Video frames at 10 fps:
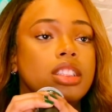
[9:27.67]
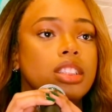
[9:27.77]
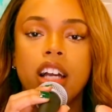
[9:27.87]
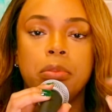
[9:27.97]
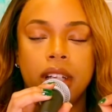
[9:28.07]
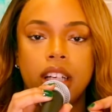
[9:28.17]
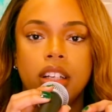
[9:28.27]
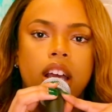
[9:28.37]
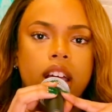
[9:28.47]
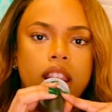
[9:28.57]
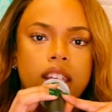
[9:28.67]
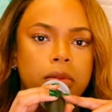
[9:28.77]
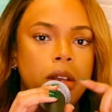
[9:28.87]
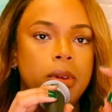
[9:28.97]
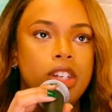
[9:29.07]
blend in. This made
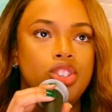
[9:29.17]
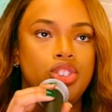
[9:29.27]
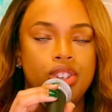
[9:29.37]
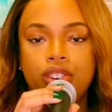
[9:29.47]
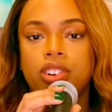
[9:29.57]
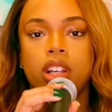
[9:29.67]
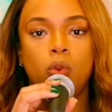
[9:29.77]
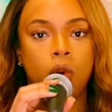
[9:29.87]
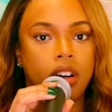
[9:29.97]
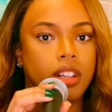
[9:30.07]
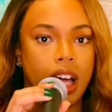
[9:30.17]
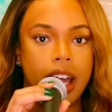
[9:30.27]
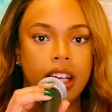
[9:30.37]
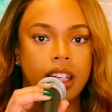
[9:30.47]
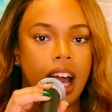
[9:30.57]
me generally well
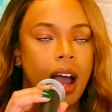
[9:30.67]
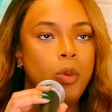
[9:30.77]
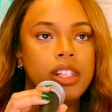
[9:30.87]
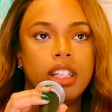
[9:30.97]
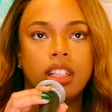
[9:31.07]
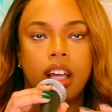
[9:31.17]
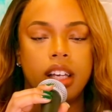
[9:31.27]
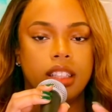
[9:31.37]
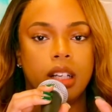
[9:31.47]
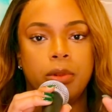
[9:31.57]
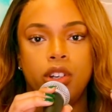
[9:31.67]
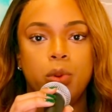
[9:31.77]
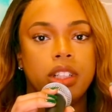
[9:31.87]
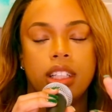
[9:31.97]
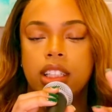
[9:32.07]
liked. I wasn't like someone who was a
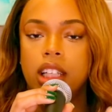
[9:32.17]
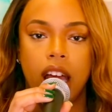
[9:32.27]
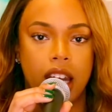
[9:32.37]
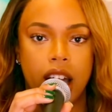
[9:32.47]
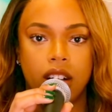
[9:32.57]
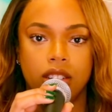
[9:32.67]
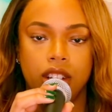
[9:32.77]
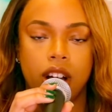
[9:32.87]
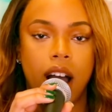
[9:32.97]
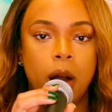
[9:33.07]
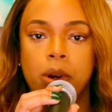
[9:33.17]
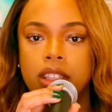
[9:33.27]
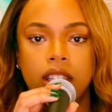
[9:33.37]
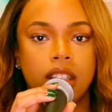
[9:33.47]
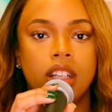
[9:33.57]
standout. I
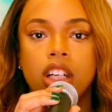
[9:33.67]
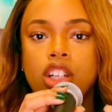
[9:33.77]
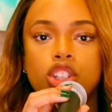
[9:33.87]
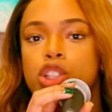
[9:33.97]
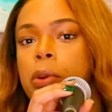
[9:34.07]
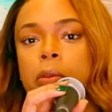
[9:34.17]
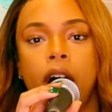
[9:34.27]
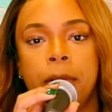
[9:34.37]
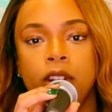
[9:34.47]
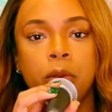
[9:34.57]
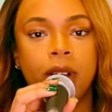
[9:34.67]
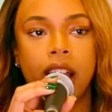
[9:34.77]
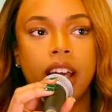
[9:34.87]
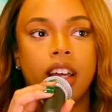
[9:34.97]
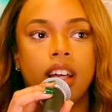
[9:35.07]
wasn't super popular, but
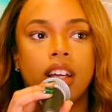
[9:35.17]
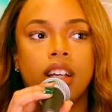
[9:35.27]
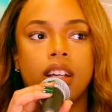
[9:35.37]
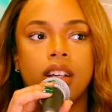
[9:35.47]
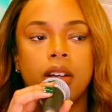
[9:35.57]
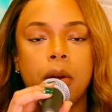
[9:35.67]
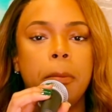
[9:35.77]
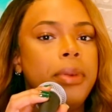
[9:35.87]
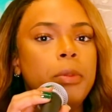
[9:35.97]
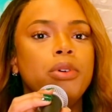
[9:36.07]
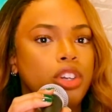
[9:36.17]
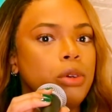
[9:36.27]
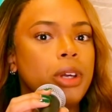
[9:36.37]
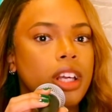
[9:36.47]
like people knew me,